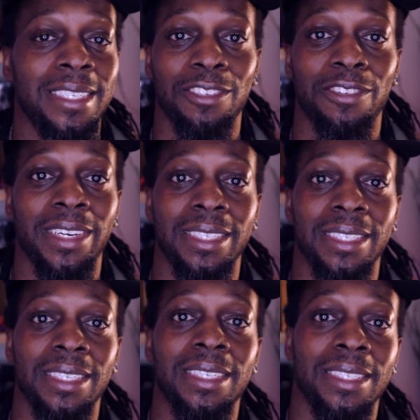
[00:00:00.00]
It's
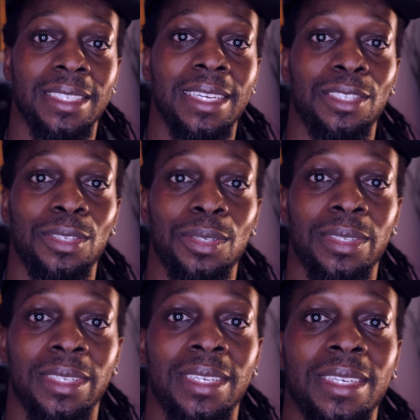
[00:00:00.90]
crazy. Stay
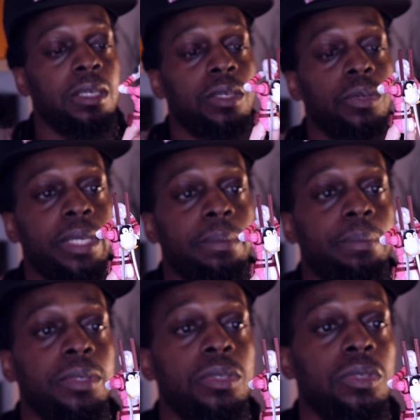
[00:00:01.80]
tuned.
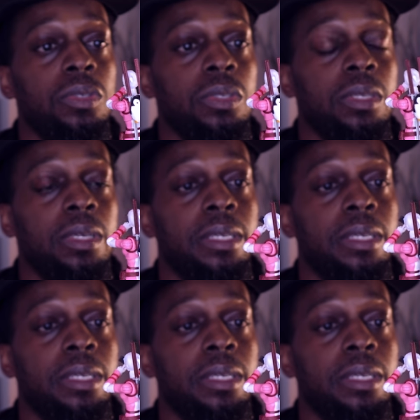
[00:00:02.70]
Gwenpool.